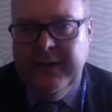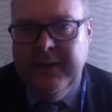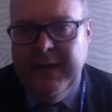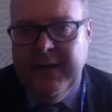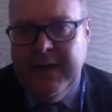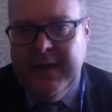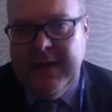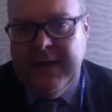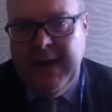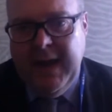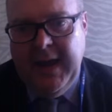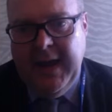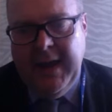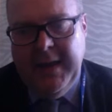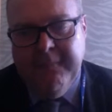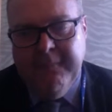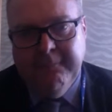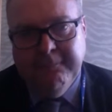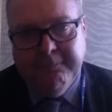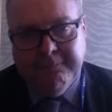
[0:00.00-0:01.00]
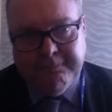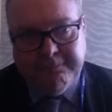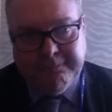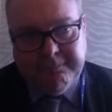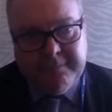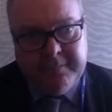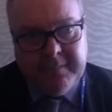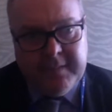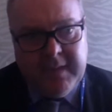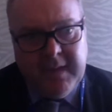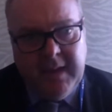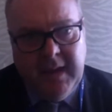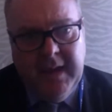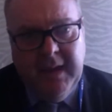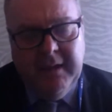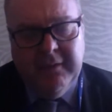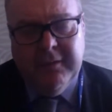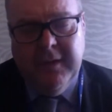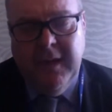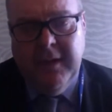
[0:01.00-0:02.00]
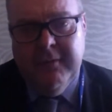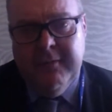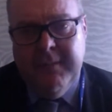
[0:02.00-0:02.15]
the I've